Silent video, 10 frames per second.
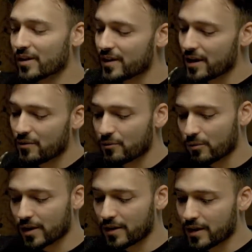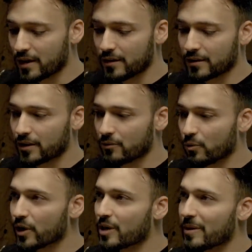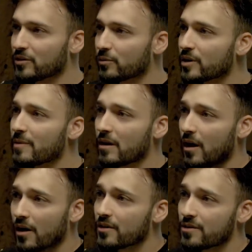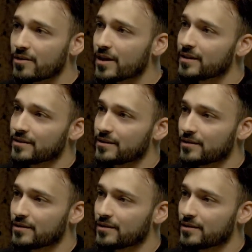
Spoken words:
are they like worried about? They're worried about other things, you